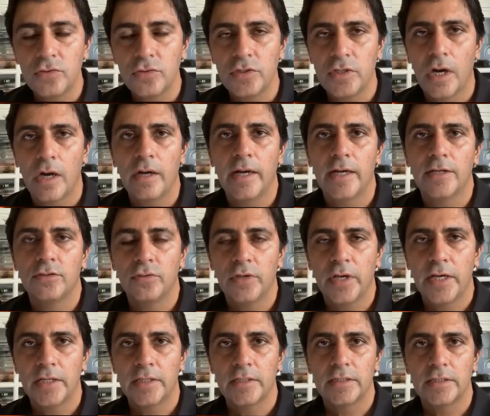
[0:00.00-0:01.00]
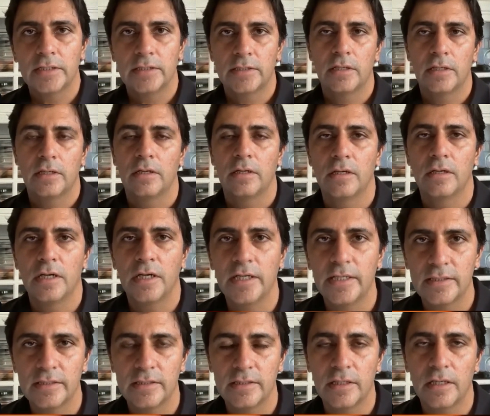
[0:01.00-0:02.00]
to young educators
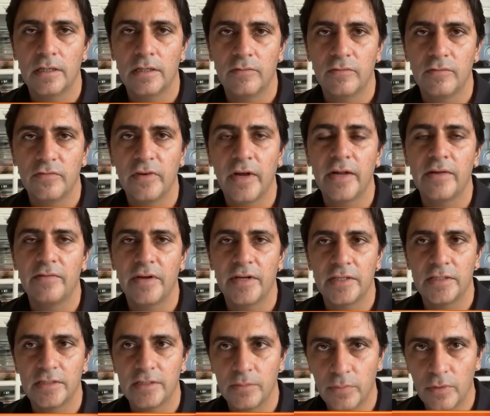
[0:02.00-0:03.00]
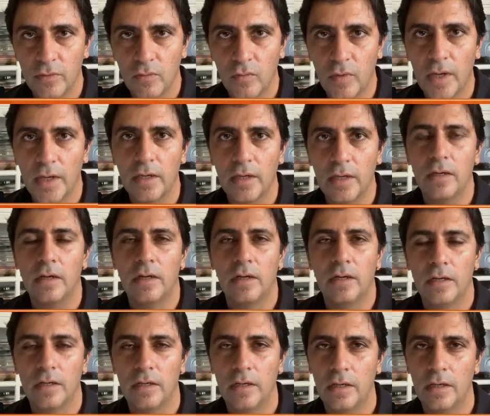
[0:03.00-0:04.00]
is a very, very simple one.
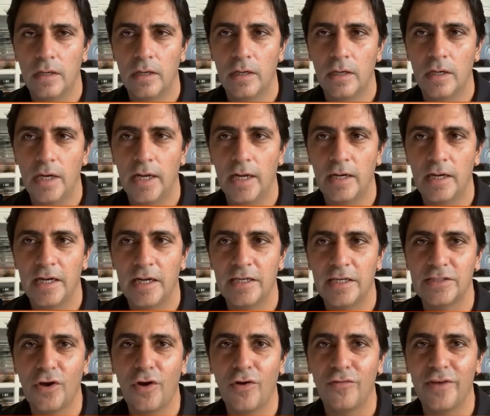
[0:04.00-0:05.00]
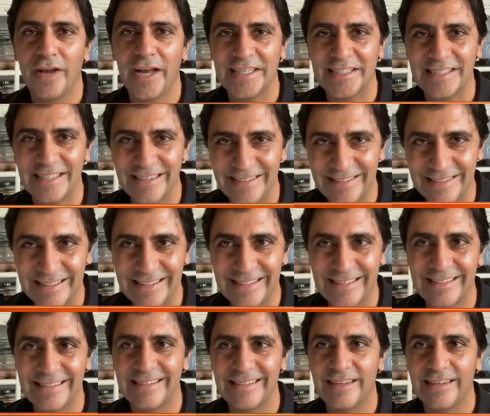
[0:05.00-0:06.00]
And it's of
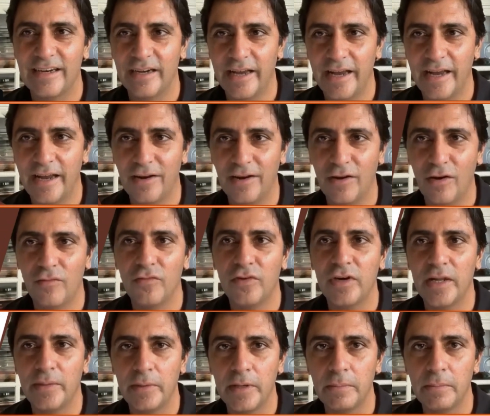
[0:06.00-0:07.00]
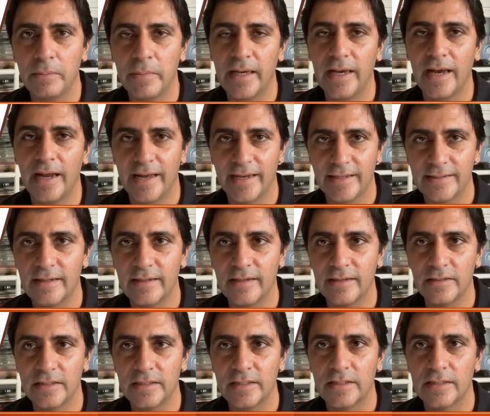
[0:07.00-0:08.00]
excellence, again, of dreaming big and
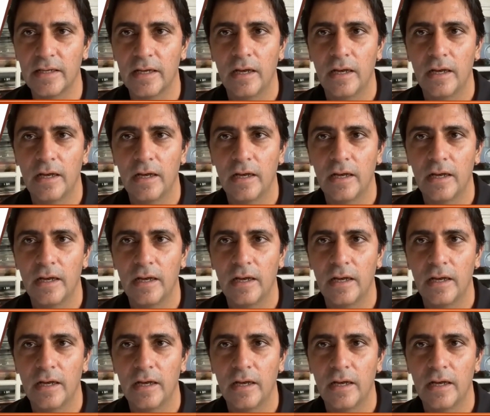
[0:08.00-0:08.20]
excellence.